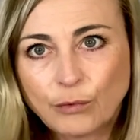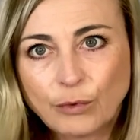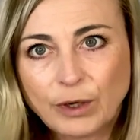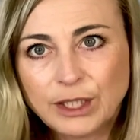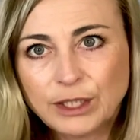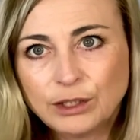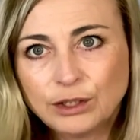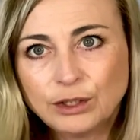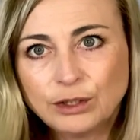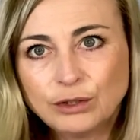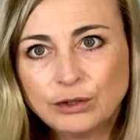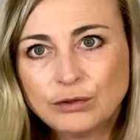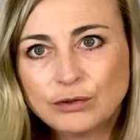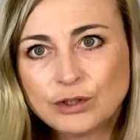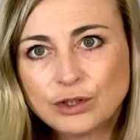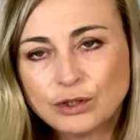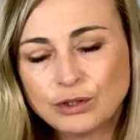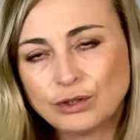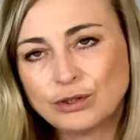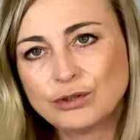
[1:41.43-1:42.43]
when you
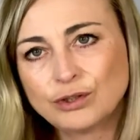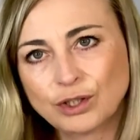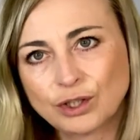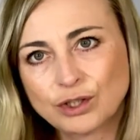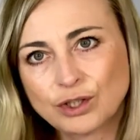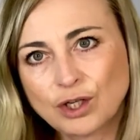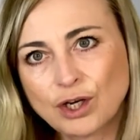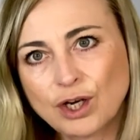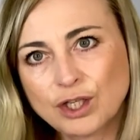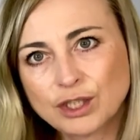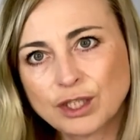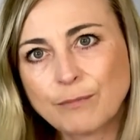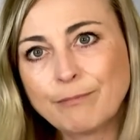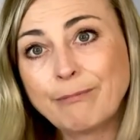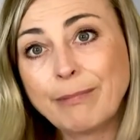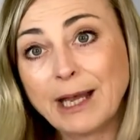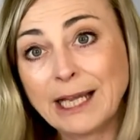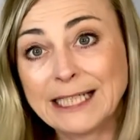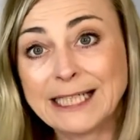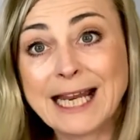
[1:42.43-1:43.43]
choose a charger.
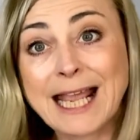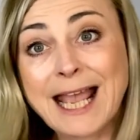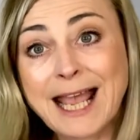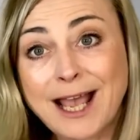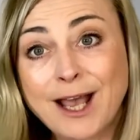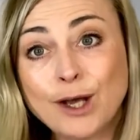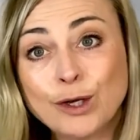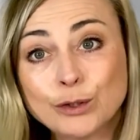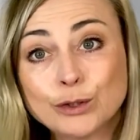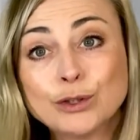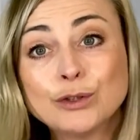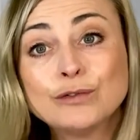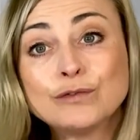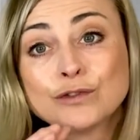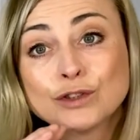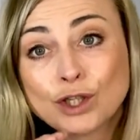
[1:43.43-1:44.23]
By now, you've